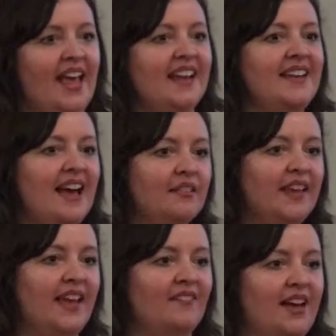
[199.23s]
And now
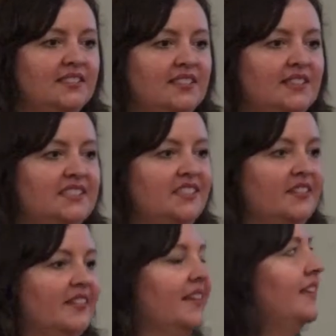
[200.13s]
they have access
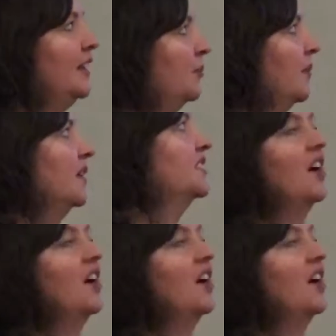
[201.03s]
to the ebook,